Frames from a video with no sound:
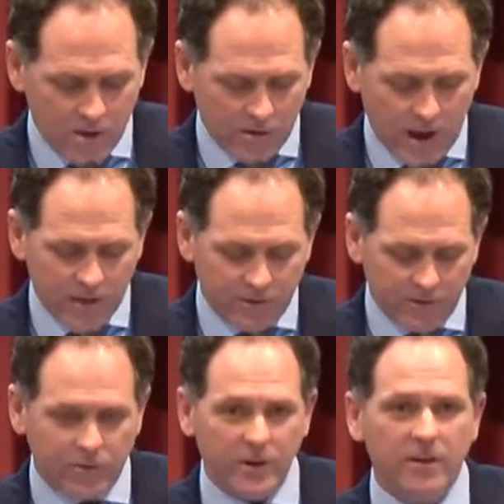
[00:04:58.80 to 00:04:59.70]
Grains
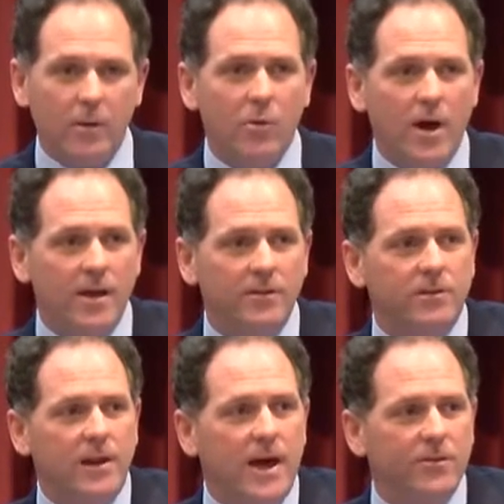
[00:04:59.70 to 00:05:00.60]
industry in WA, it's
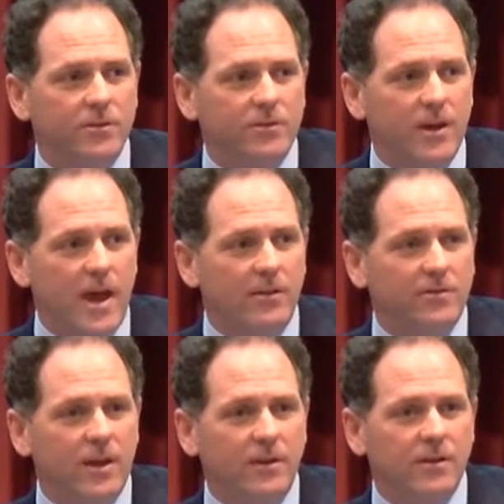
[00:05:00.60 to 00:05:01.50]
the largest ag
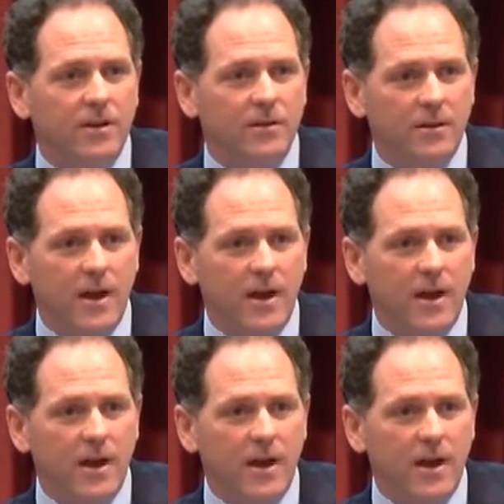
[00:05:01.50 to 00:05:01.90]
sector,